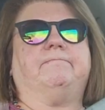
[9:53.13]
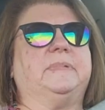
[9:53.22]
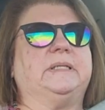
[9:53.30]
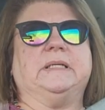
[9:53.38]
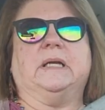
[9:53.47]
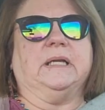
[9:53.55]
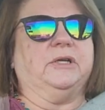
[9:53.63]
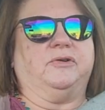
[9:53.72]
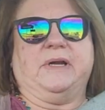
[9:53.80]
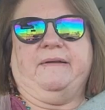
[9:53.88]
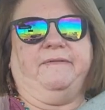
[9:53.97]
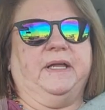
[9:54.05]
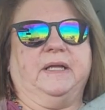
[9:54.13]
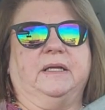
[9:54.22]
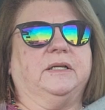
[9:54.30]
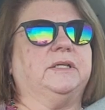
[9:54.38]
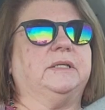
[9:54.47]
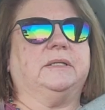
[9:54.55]
stuck in traffic,
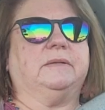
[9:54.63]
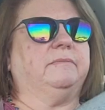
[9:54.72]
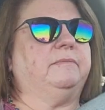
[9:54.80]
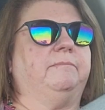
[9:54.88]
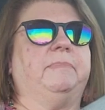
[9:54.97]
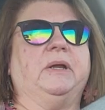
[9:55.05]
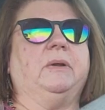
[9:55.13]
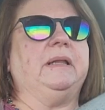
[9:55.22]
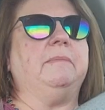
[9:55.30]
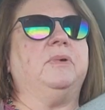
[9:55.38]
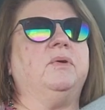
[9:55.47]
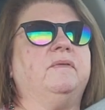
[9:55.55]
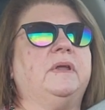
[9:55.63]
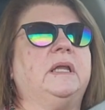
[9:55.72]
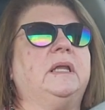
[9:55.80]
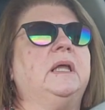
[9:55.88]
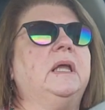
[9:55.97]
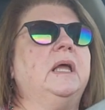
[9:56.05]
just barely
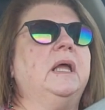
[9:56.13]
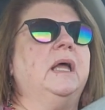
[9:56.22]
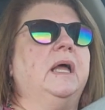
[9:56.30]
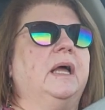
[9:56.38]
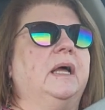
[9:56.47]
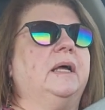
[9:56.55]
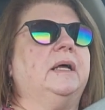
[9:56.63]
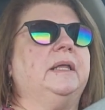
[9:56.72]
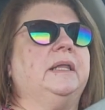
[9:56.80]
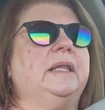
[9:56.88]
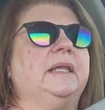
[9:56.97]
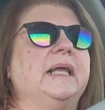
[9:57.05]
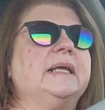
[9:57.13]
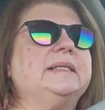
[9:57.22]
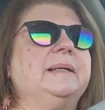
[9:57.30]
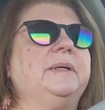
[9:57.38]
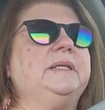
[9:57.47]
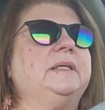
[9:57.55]
moving. Uh, and the
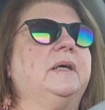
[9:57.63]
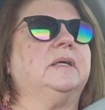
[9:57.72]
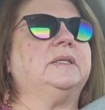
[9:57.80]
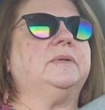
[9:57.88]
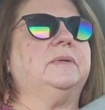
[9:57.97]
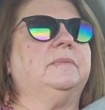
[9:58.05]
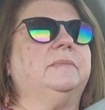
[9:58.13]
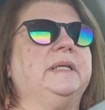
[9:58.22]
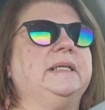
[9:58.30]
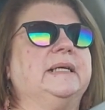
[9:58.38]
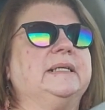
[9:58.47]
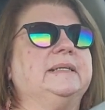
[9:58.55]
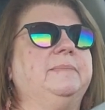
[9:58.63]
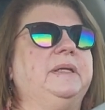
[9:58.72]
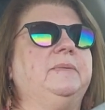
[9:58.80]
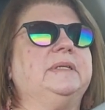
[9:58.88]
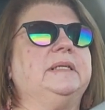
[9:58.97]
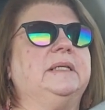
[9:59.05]
next time I talked to him, he texted me
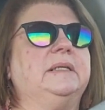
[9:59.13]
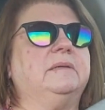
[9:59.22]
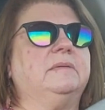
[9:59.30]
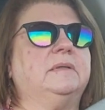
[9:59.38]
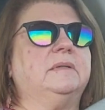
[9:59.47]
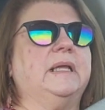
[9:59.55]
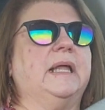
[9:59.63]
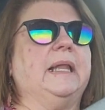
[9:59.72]
he was in